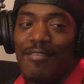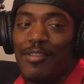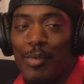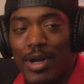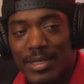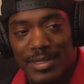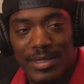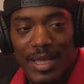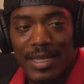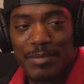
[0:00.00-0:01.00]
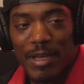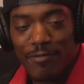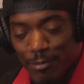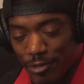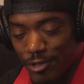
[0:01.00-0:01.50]
everyone's there. There's man
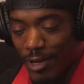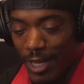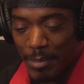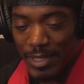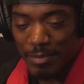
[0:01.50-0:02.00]
from Streatham, there's